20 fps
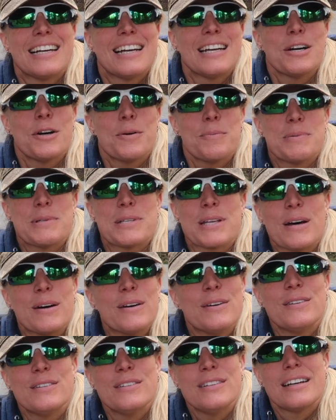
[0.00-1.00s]
I hope
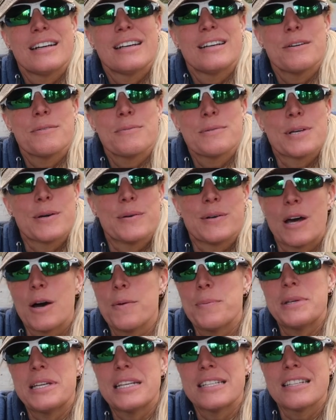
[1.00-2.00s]
so. I hope so. And I
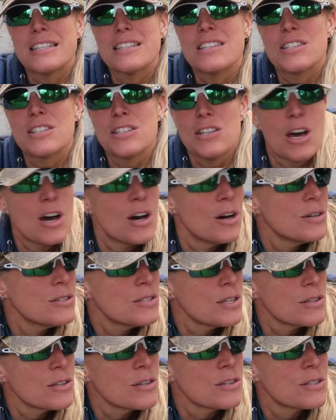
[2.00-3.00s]
hope it doesn't snow,
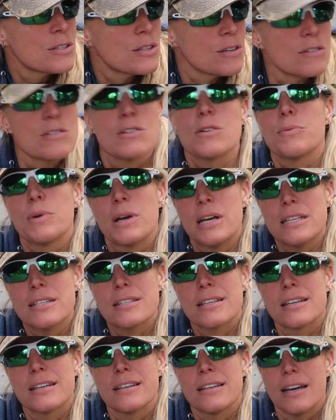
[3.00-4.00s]
so there's a
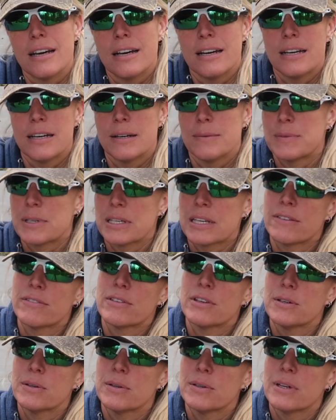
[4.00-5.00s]
risk. To give
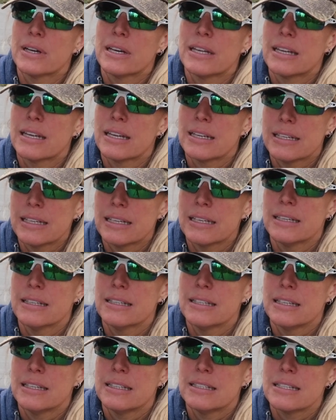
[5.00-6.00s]
you an
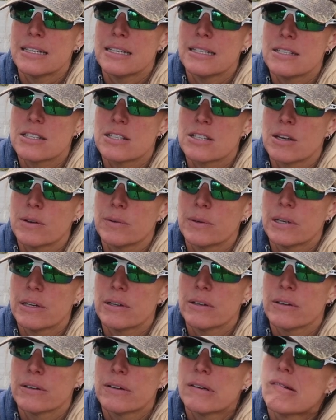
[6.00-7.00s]
idea, it did snow
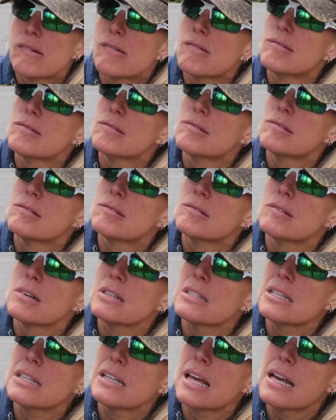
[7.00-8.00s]
here,
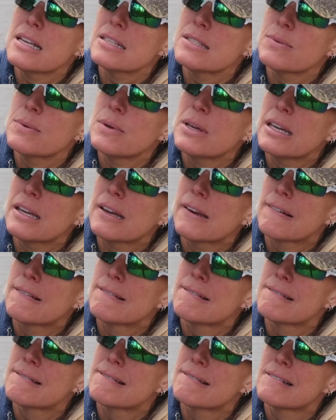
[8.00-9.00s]
was it last week?
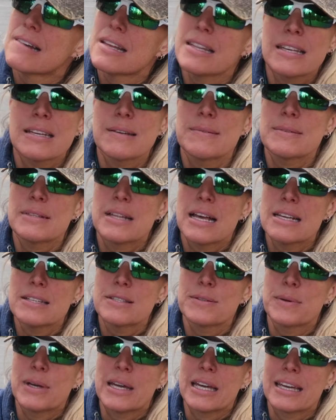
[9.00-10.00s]
I think it was
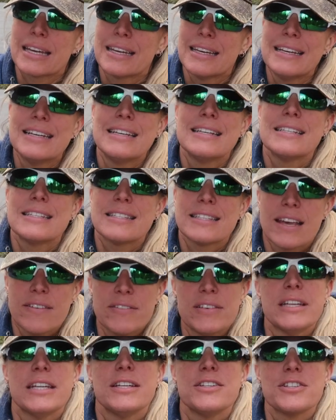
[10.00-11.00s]
last week.
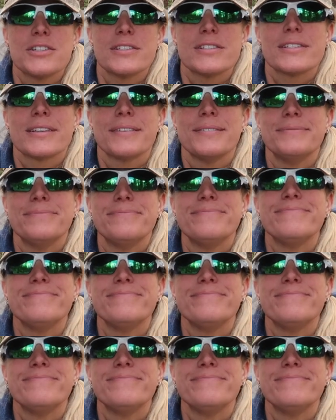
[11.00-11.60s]
7 inches.